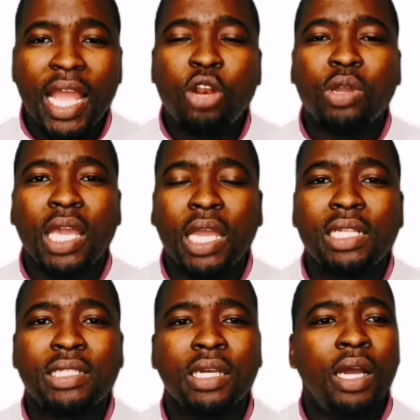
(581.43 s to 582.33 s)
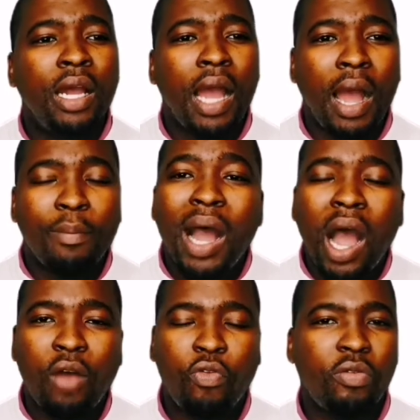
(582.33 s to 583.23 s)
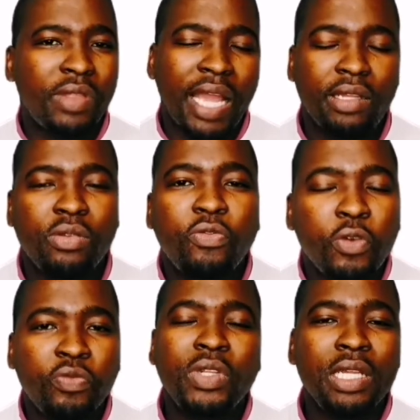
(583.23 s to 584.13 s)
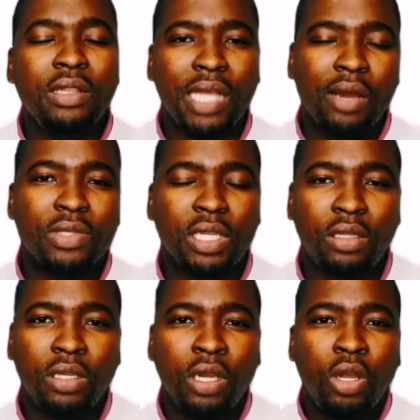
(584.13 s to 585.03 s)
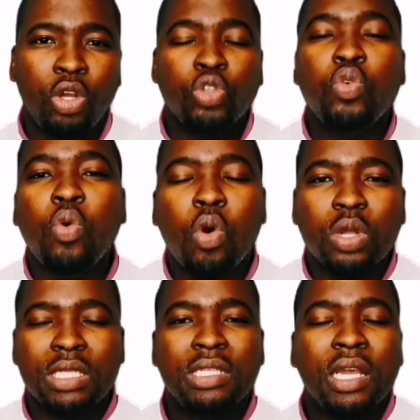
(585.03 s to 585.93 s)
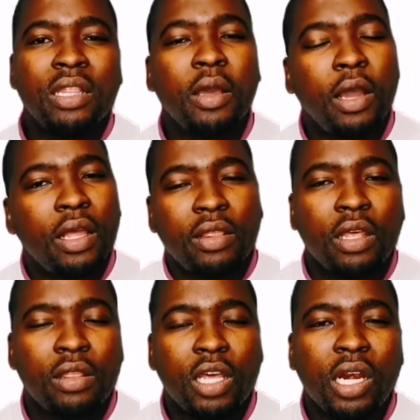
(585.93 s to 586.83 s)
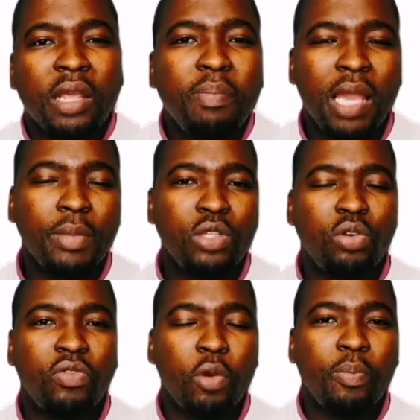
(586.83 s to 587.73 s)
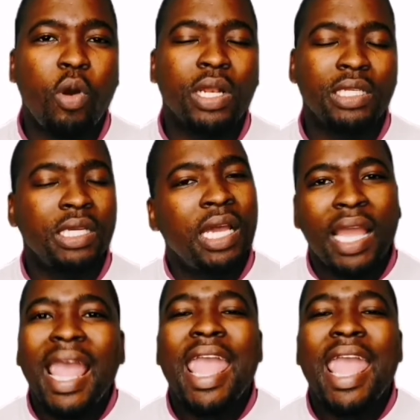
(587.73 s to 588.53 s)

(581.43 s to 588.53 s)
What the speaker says: you can allocate half of that, 15,000, towards the repayment of your bond.